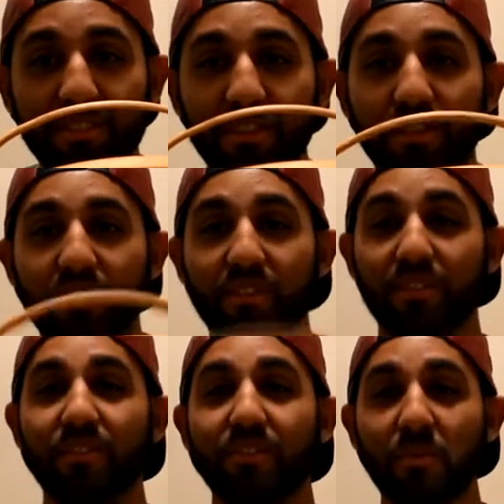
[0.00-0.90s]
know,
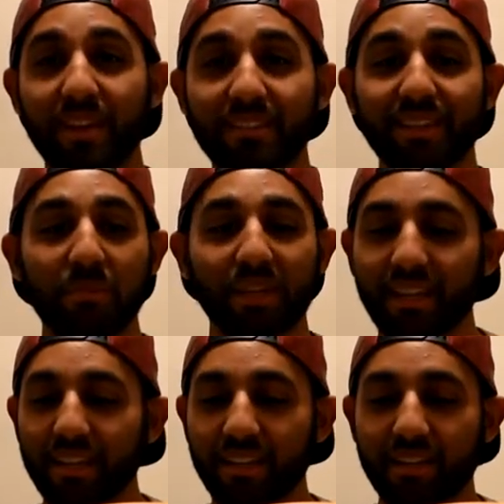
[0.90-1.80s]
romantic
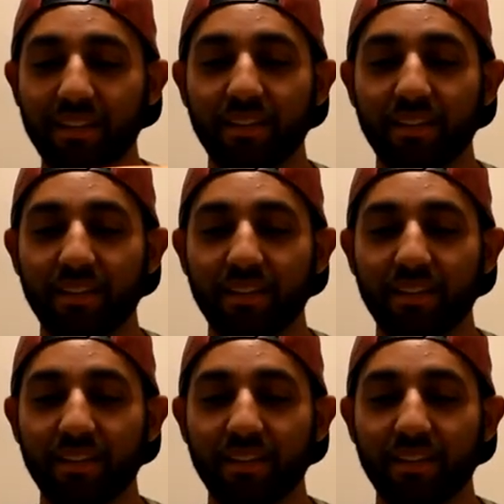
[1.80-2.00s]
picnic.